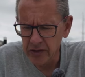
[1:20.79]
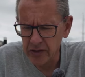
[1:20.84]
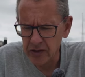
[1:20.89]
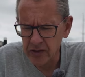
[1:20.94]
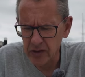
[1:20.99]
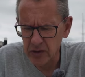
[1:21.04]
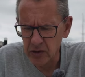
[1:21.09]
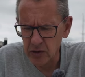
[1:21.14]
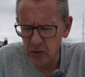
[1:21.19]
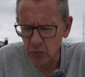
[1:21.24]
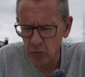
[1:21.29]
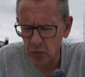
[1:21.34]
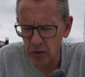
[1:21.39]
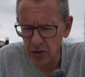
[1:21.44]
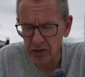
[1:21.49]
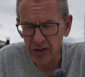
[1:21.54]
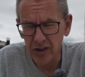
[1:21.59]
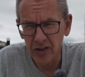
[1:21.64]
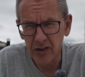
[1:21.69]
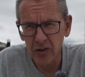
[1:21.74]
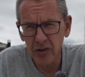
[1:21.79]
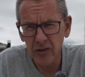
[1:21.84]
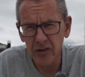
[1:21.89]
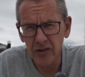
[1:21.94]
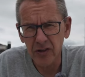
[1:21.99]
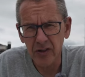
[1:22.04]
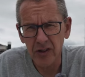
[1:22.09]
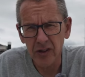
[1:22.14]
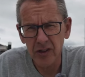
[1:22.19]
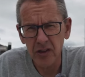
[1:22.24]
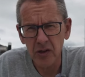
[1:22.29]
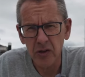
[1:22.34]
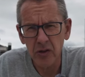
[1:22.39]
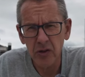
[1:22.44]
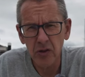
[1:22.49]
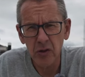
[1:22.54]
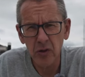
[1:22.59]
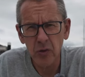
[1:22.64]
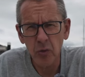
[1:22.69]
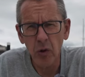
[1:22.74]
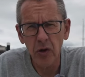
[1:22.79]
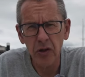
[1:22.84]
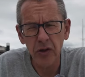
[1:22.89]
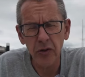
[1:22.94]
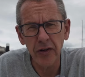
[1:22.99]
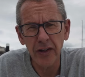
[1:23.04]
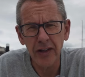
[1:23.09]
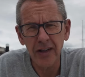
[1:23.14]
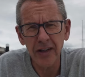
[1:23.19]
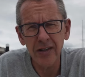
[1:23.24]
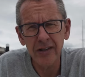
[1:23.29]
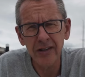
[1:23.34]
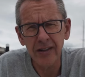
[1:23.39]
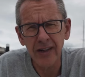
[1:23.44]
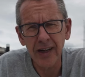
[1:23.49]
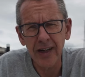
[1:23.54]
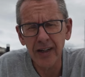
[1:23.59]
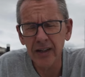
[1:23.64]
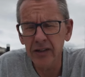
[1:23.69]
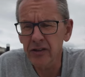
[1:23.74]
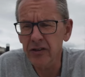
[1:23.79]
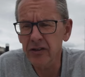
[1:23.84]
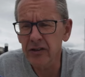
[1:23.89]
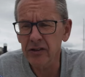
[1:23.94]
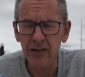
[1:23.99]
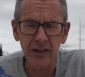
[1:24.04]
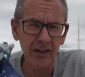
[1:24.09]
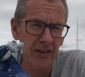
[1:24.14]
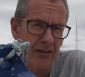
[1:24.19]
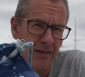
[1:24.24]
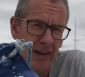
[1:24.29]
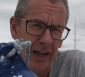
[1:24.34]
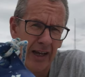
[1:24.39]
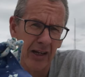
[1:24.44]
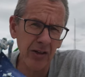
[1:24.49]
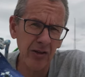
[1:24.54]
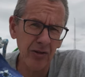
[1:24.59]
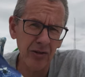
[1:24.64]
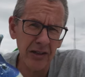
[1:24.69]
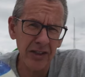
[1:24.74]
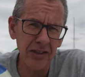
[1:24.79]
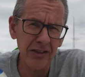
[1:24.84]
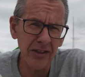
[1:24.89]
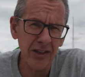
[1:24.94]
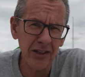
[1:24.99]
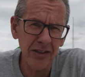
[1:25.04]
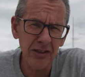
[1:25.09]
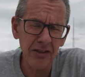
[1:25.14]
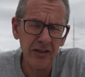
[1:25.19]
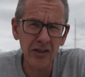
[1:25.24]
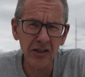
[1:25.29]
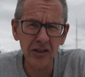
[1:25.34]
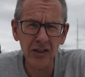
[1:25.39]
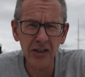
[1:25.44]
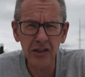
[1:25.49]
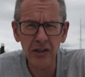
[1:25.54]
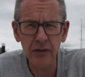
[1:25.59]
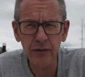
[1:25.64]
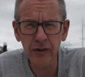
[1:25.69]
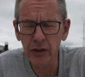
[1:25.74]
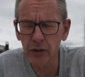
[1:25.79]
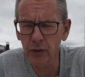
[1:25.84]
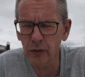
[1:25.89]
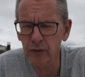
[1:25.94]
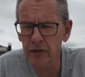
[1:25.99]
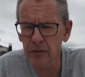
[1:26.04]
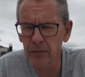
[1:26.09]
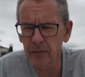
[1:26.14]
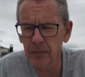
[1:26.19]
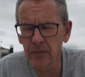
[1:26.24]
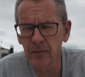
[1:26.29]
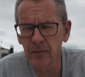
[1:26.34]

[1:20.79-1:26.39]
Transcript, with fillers: So what I'm going to do is I'm going to show you what you need and uh, how easy it is to change the valves.